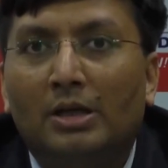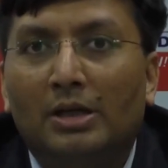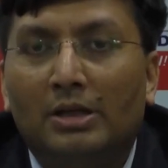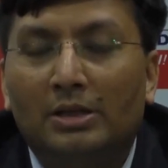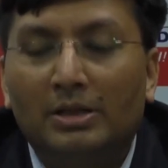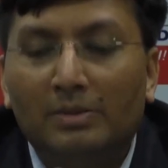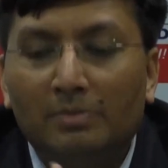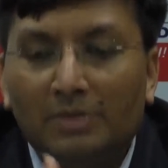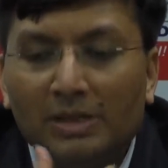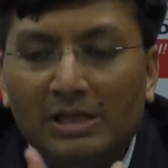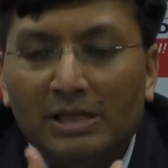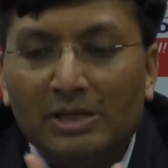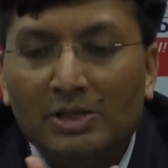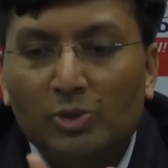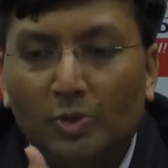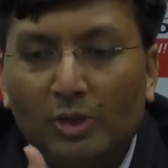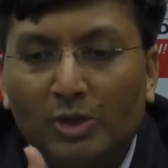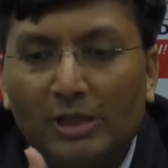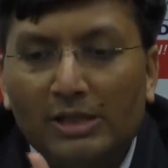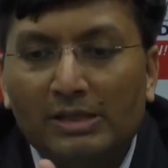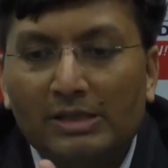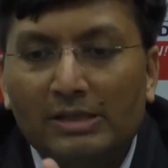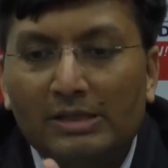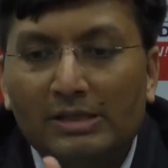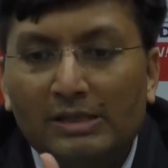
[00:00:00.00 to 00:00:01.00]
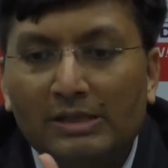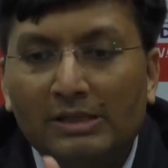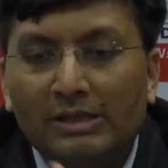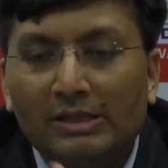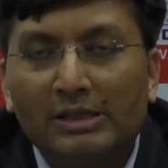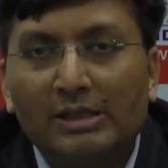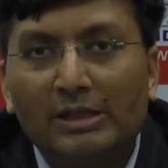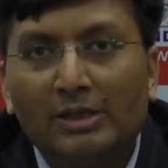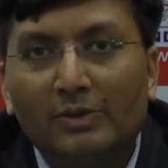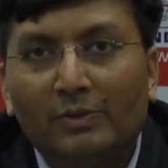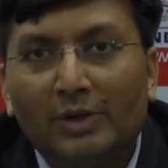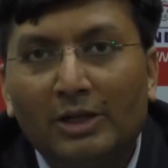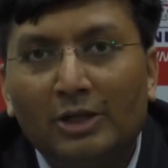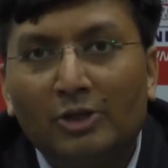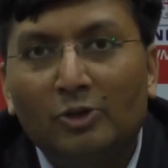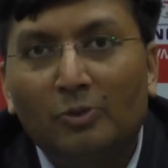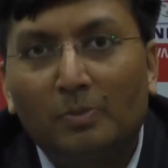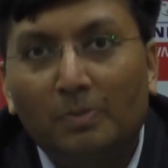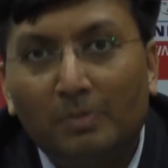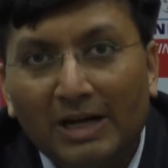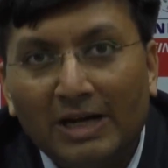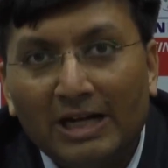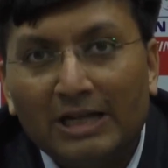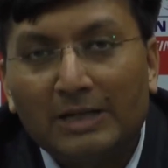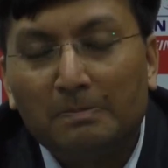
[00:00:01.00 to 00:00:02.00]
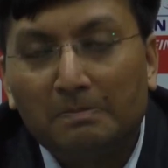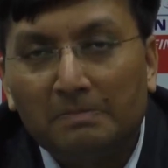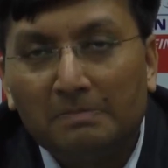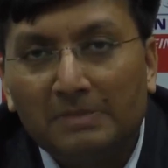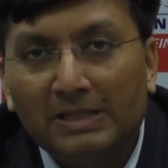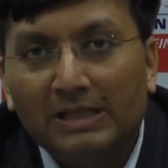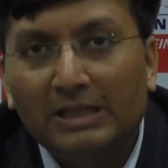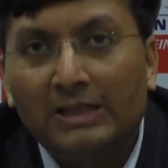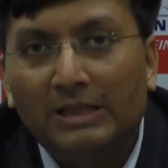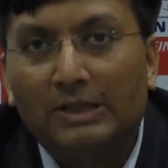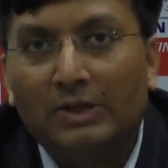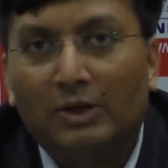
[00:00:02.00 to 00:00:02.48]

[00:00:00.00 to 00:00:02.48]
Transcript: The biggest wealth is created when you bet big